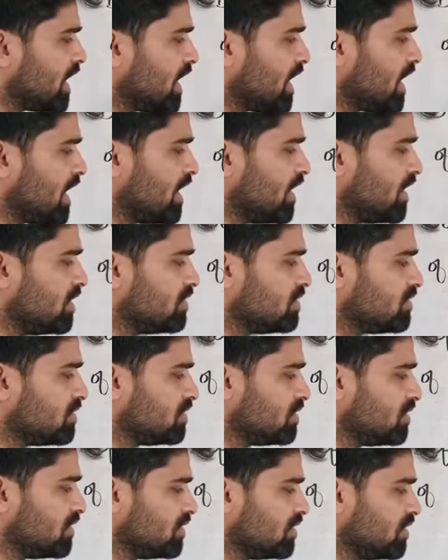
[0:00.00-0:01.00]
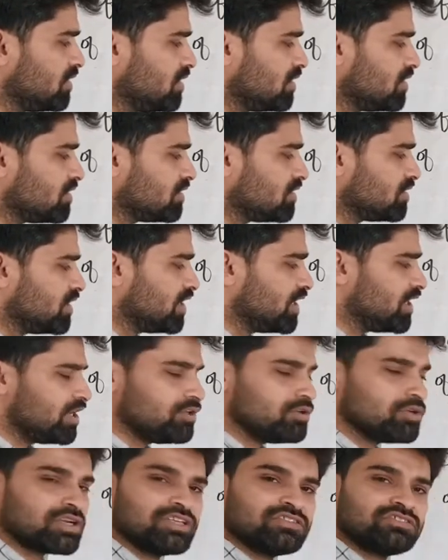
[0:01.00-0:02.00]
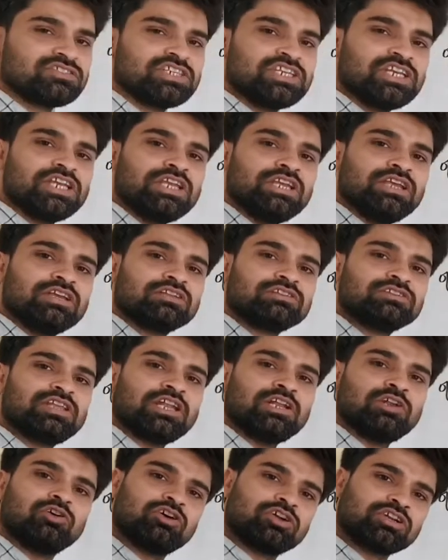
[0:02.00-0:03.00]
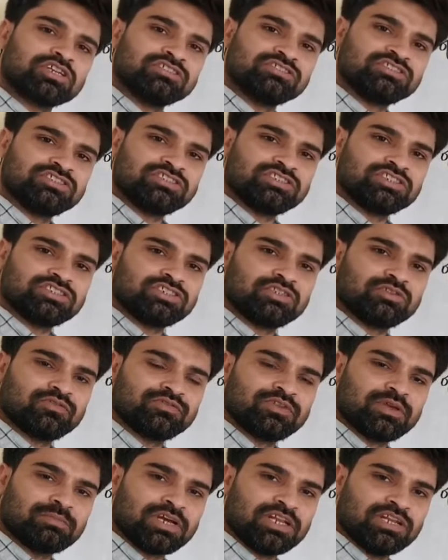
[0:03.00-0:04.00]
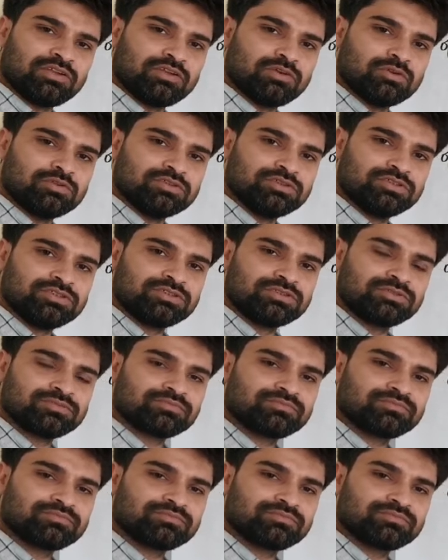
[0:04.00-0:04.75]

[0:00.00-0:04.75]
and here you can see the lower concentration of the molecules.